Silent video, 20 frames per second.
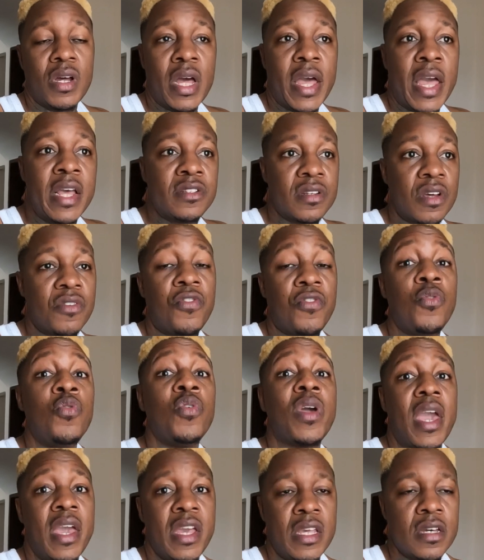enter through
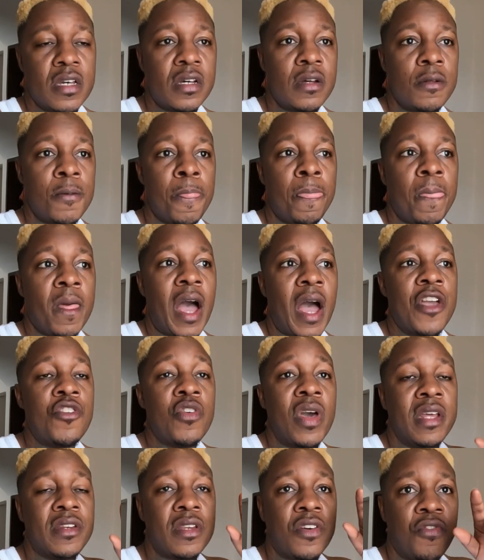Kenya and you
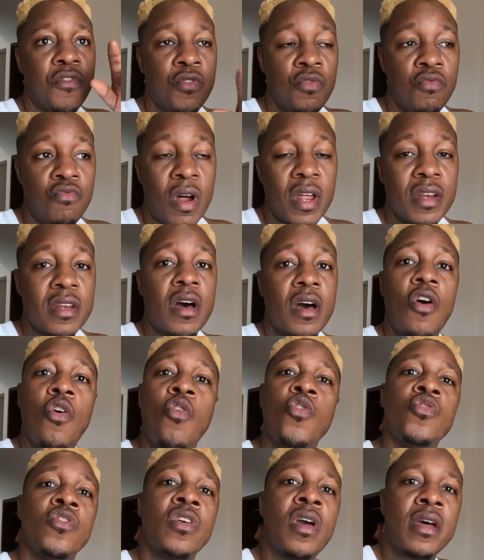enter through Rwanda
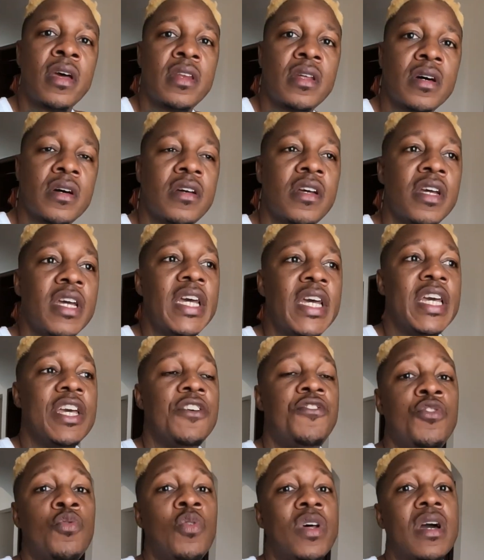or Uganda,
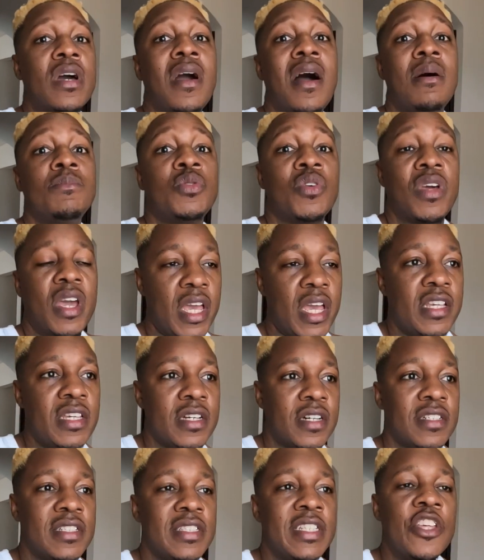if you want to come to
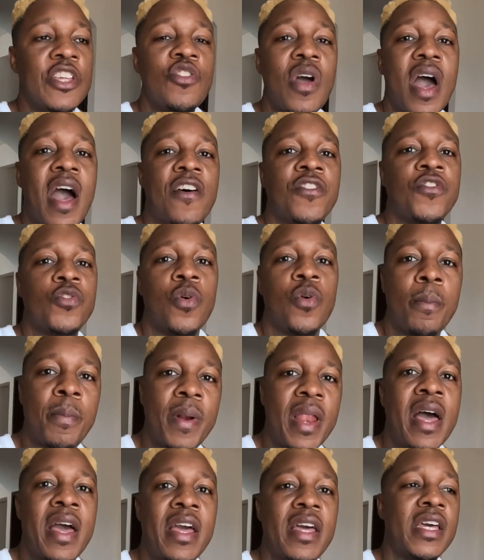Kenya, then you have to
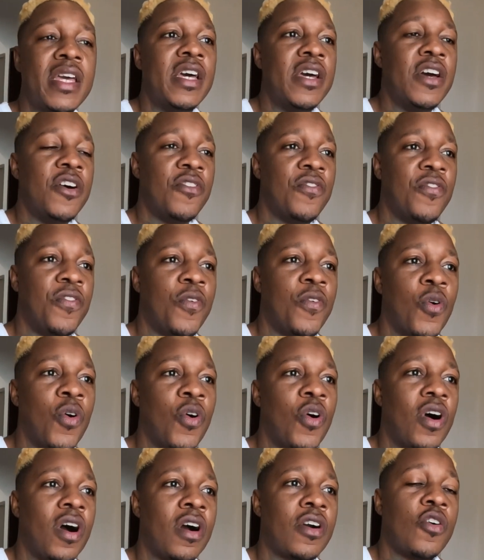apply
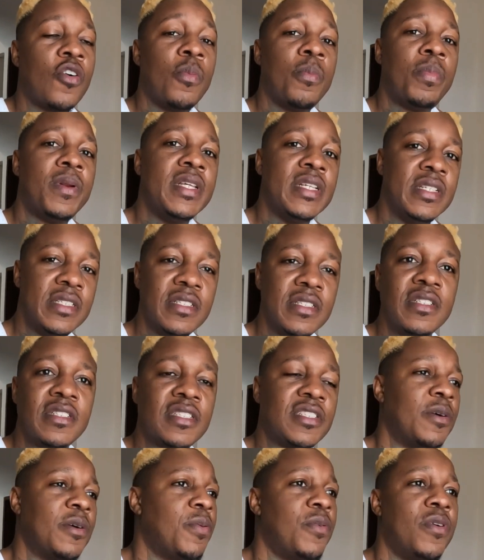for a complete
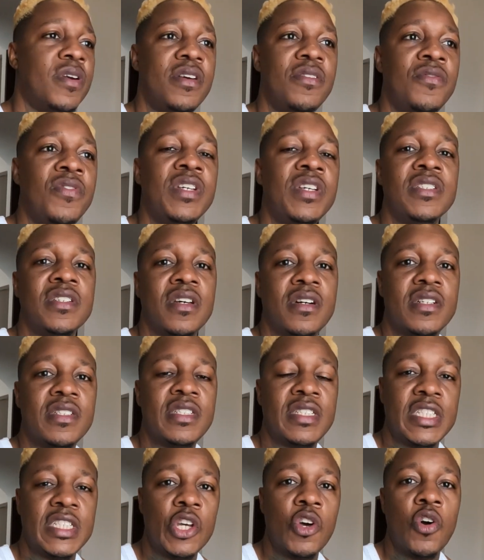separate visa,
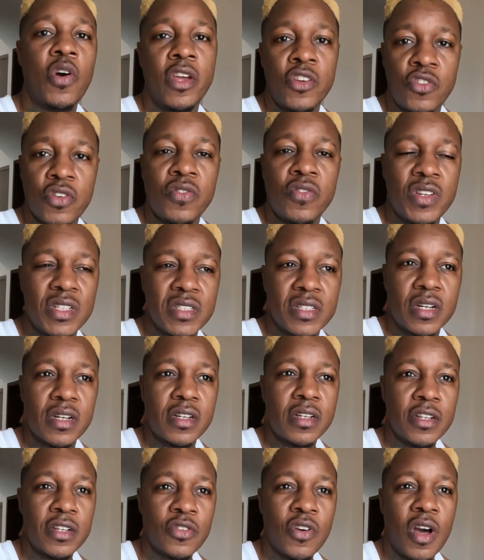single entry visa,
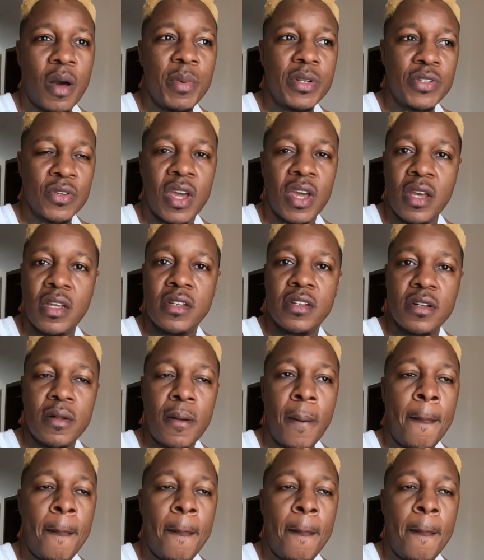to come into Kenya.